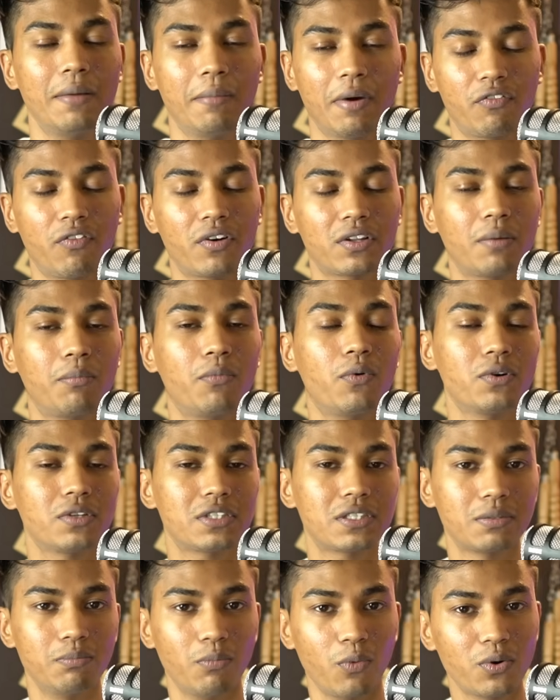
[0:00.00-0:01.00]
But for the
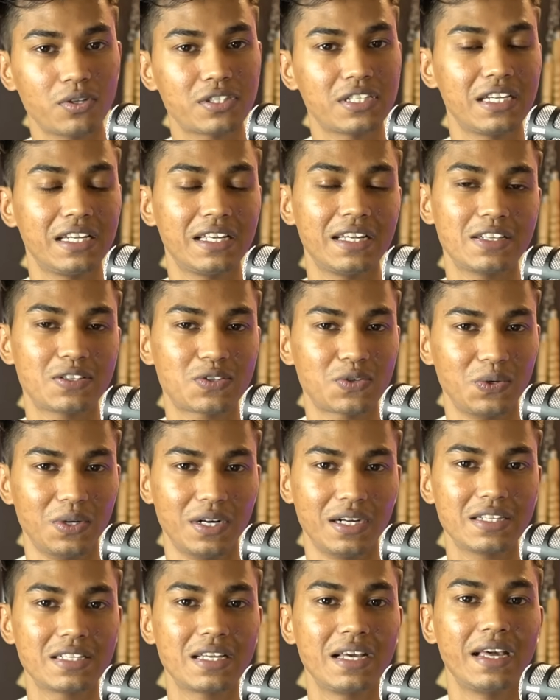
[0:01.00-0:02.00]
most more serious
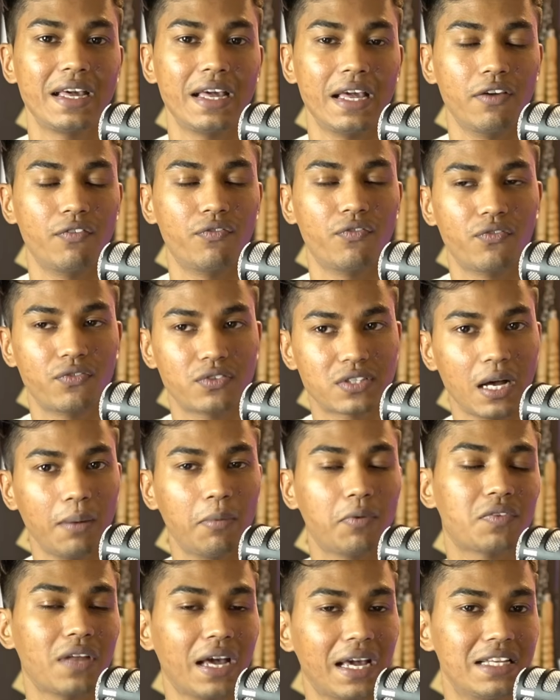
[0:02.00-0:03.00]
students, if
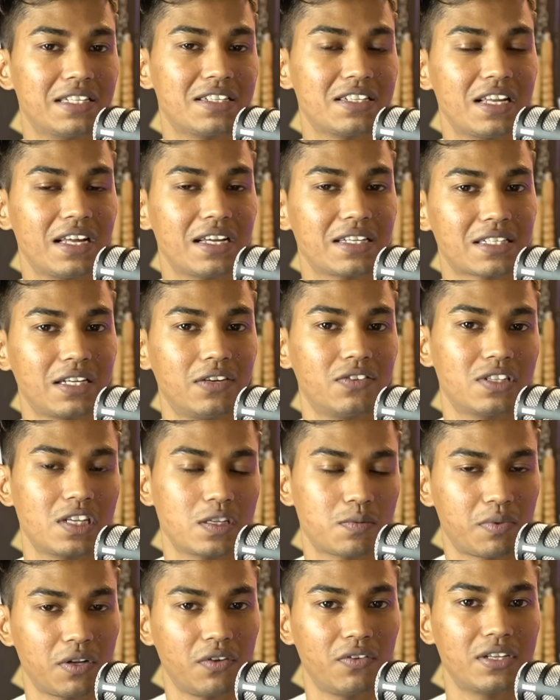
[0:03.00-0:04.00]
some of the engineering
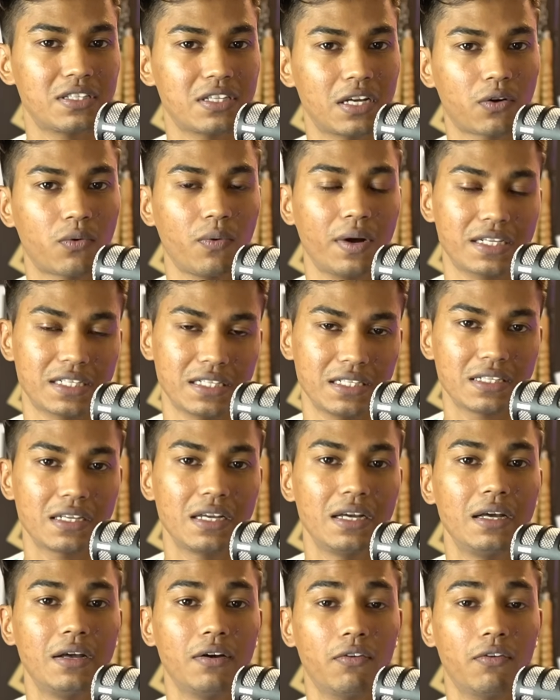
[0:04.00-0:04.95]
services previous year questions,